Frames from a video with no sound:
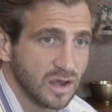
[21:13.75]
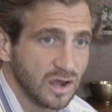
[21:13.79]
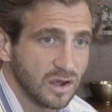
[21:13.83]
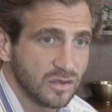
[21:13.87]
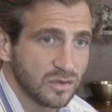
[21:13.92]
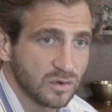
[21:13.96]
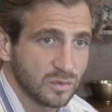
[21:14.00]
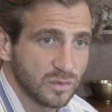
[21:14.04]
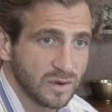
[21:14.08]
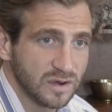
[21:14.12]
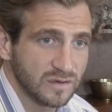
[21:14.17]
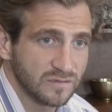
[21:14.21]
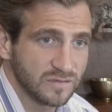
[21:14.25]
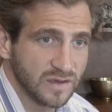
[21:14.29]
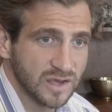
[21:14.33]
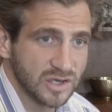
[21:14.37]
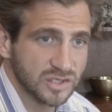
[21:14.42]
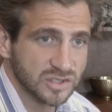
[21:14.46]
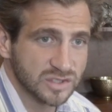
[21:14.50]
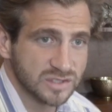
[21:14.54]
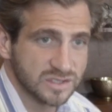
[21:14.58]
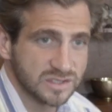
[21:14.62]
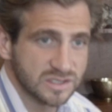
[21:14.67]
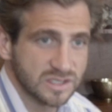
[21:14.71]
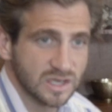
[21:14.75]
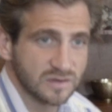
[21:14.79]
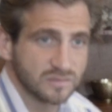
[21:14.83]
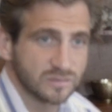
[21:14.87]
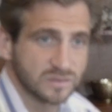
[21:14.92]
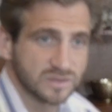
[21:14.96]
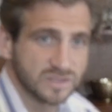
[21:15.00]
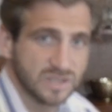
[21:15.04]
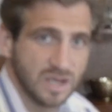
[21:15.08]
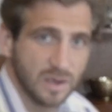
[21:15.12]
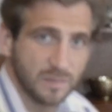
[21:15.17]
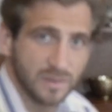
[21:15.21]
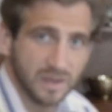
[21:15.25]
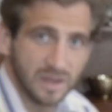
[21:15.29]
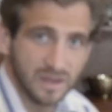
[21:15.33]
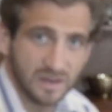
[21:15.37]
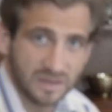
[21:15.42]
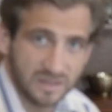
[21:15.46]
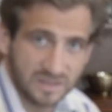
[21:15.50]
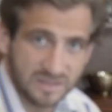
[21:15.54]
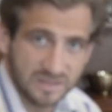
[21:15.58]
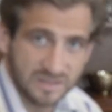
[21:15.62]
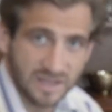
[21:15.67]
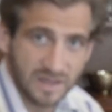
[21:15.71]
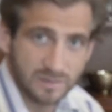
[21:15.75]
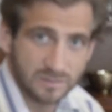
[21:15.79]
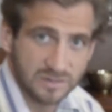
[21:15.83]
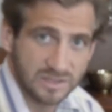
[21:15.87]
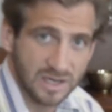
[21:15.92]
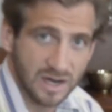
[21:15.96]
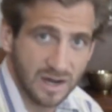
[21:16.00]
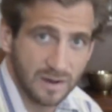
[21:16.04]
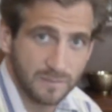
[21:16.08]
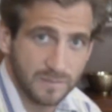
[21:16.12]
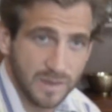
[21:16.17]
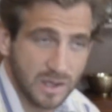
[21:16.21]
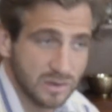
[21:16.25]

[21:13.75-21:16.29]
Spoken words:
other renovation stuff was coming in at the same time,